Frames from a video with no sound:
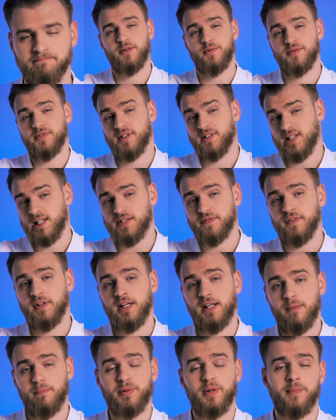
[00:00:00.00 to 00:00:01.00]
To
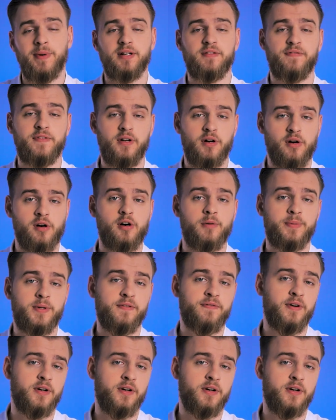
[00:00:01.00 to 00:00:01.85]
successfully implement V R R P